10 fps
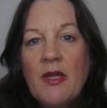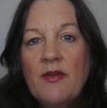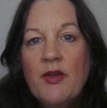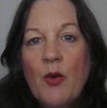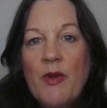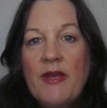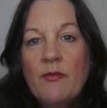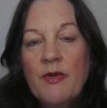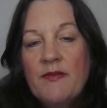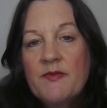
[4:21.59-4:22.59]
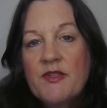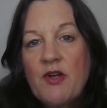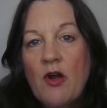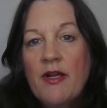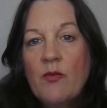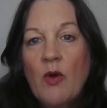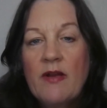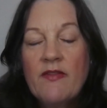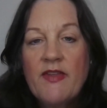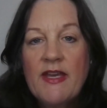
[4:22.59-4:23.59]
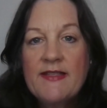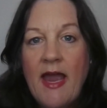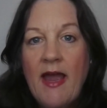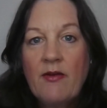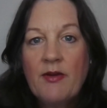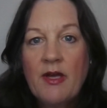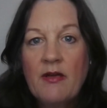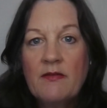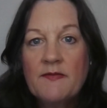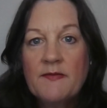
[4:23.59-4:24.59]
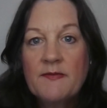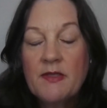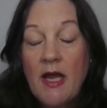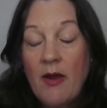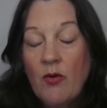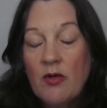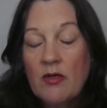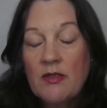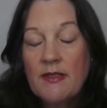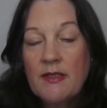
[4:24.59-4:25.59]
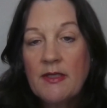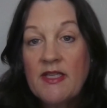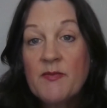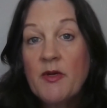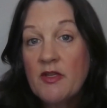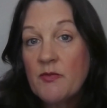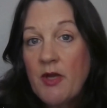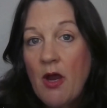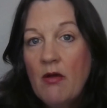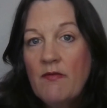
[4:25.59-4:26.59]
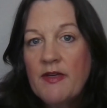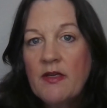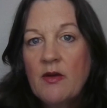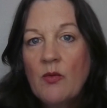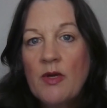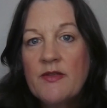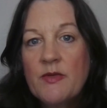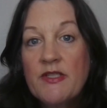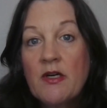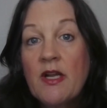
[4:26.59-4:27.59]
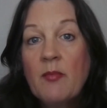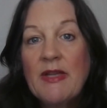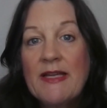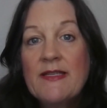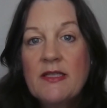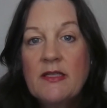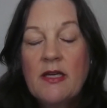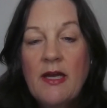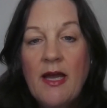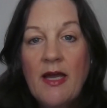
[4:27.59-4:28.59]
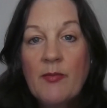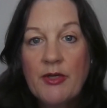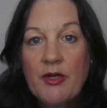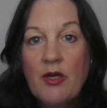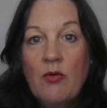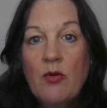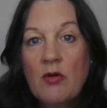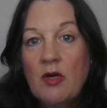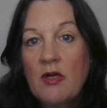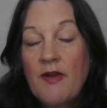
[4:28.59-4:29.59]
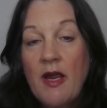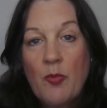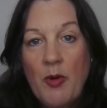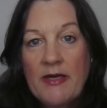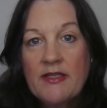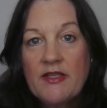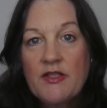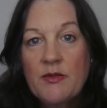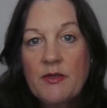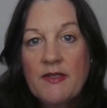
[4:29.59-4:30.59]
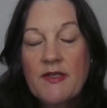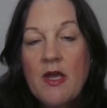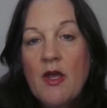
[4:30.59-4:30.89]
We started, one of the things out of our experience with COVID was we started a blended hybrid cohort of chiropractic students